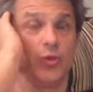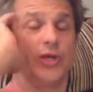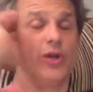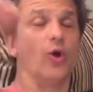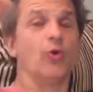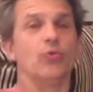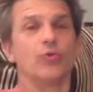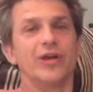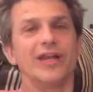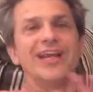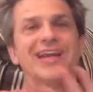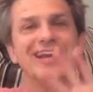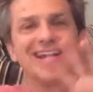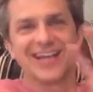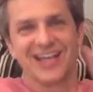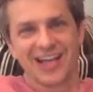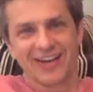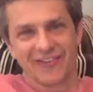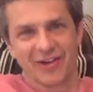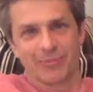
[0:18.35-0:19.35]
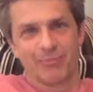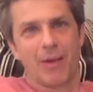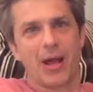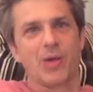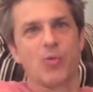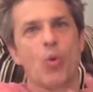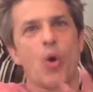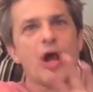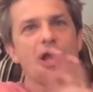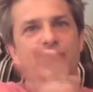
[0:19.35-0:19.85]
We don't read any of it. My
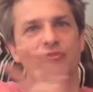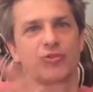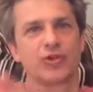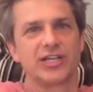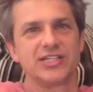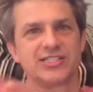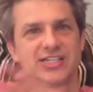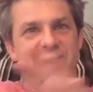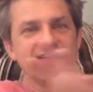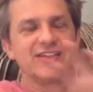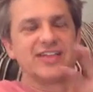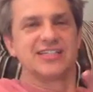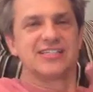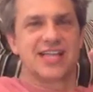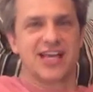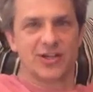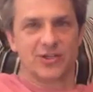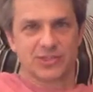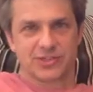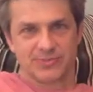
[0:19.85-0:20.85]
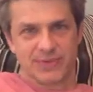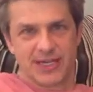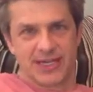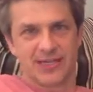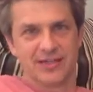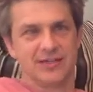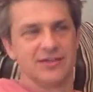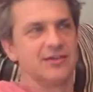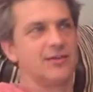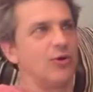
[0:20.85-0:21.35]
wife reads it and then tells
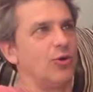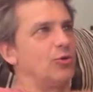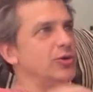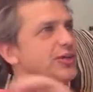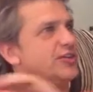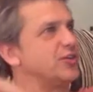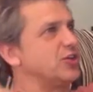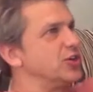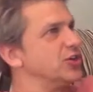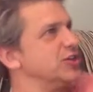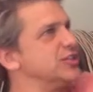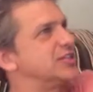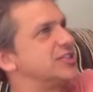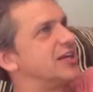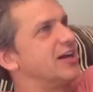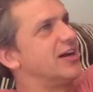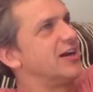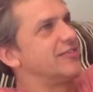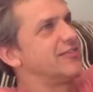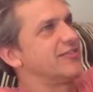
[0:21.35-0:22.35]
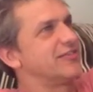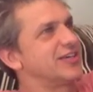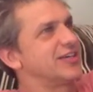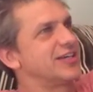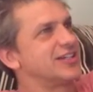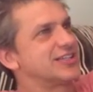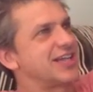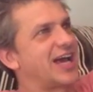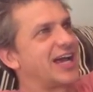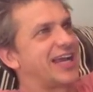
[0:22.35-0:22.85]
me only the good stuff,
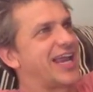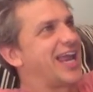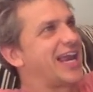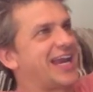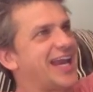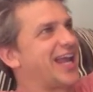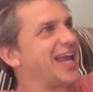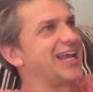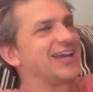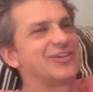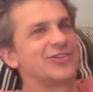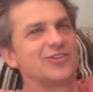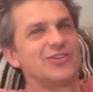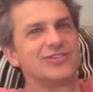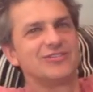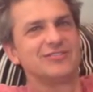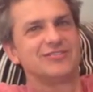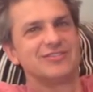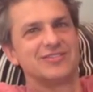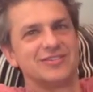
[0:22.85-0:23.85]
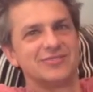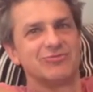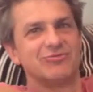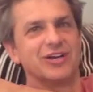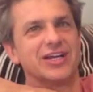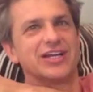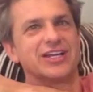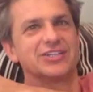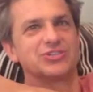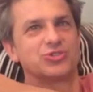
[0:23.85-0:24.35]
because I can't handle the
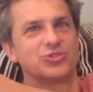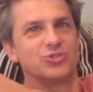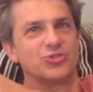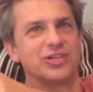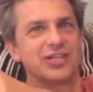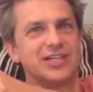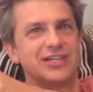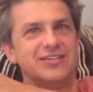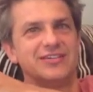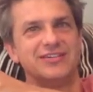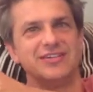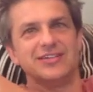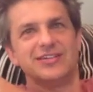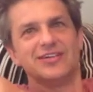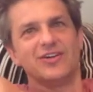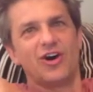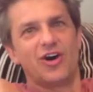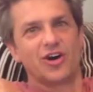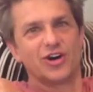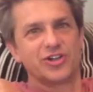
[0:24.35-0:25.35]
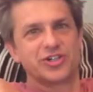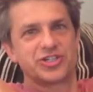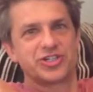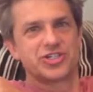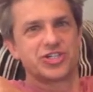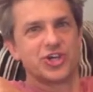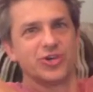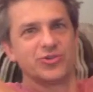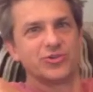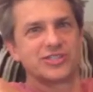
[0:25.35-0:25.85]
really, truly
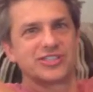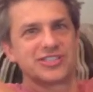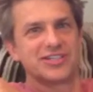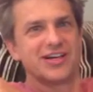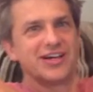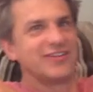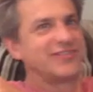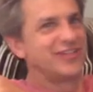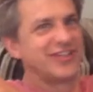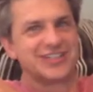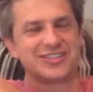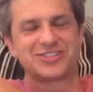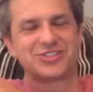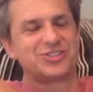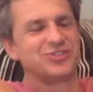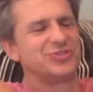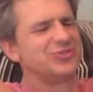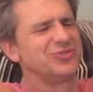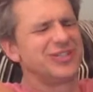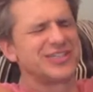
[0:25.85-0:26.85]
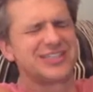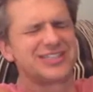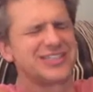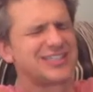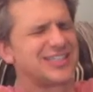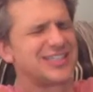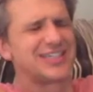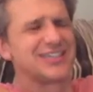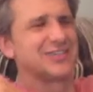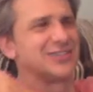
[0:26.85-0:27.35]
harsh toke stuff. It
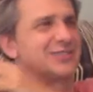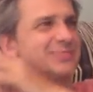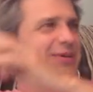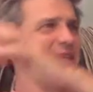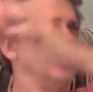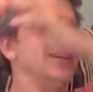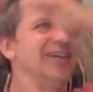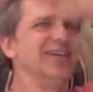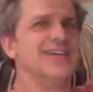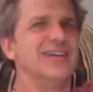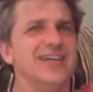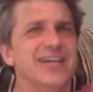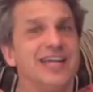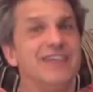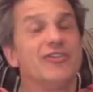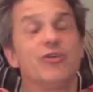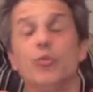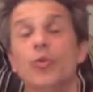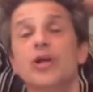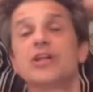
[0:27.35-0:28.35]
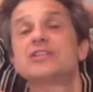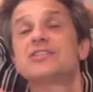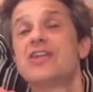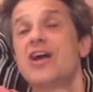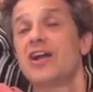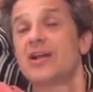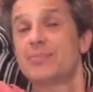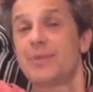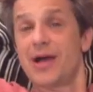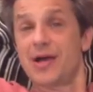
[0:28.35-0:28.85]
just kills me. Even when it's
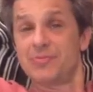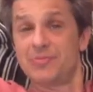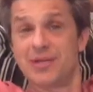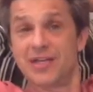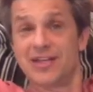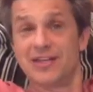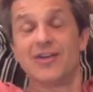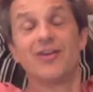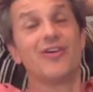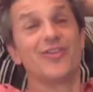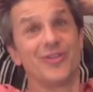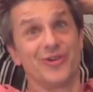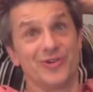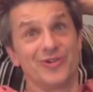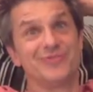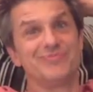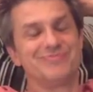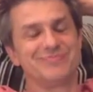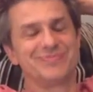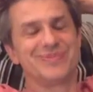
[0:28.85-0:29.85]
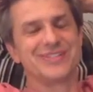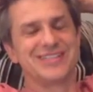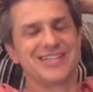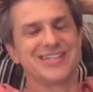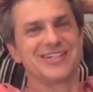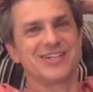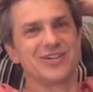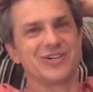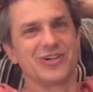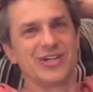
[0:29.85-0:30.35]
not about me, although
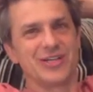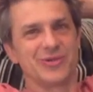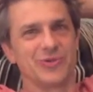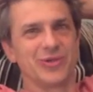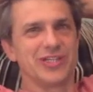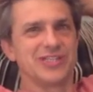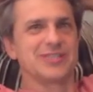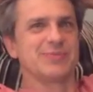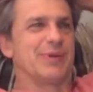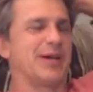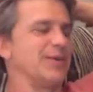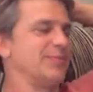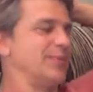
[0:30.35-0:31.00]
particularly when it's about